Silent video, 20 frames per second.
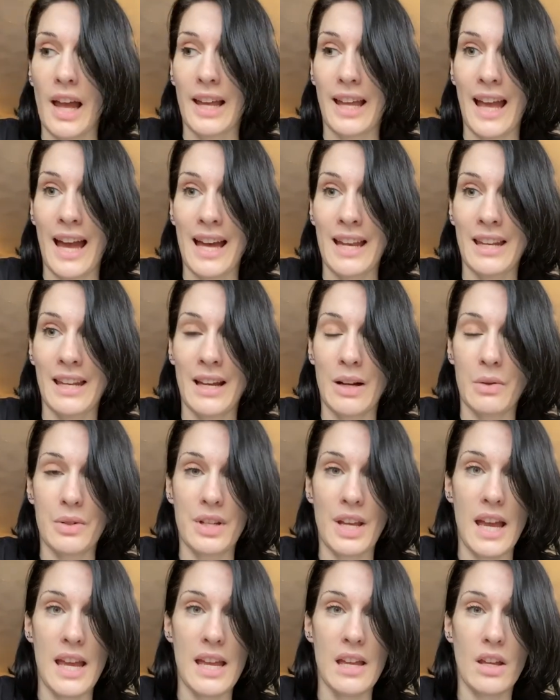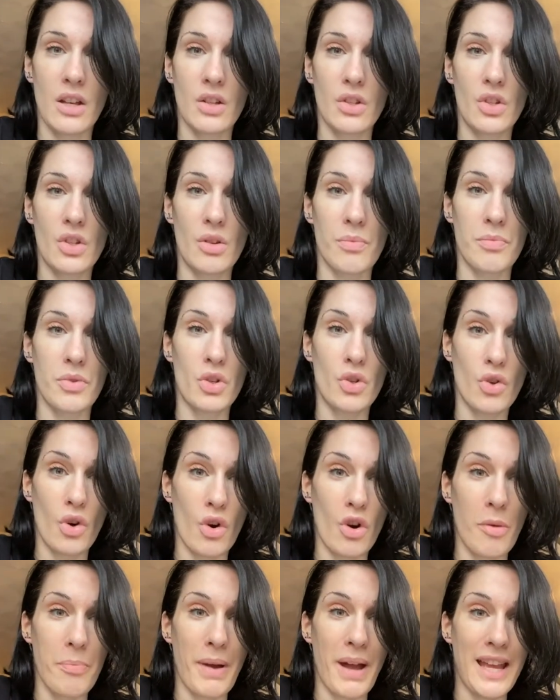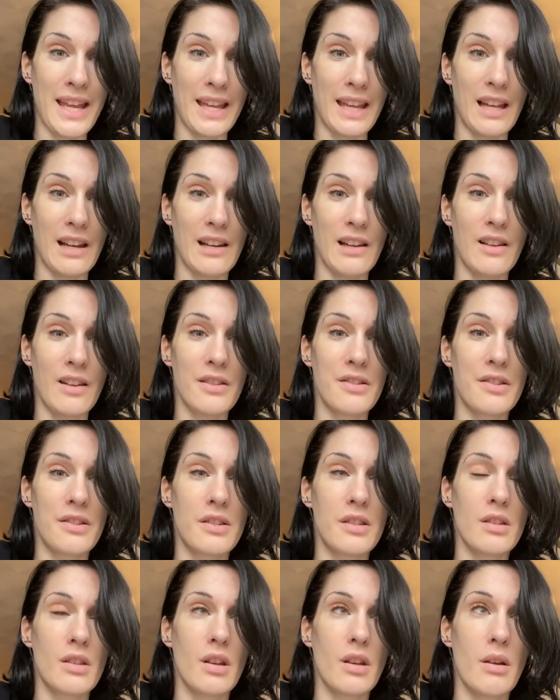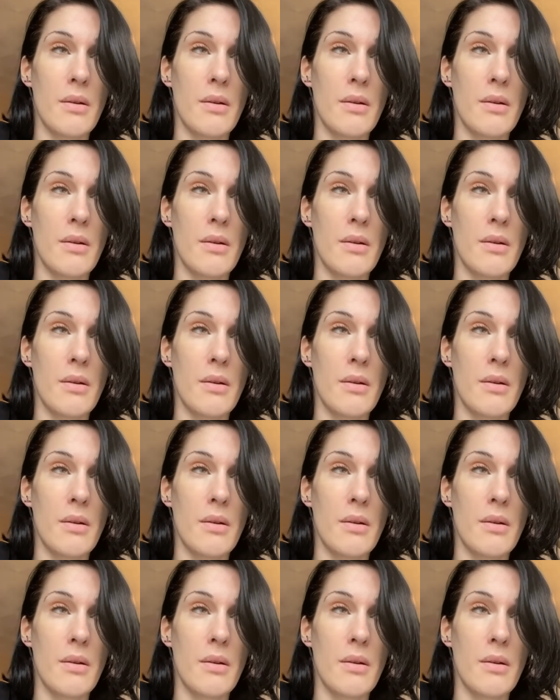I can now take some stronger painkillers,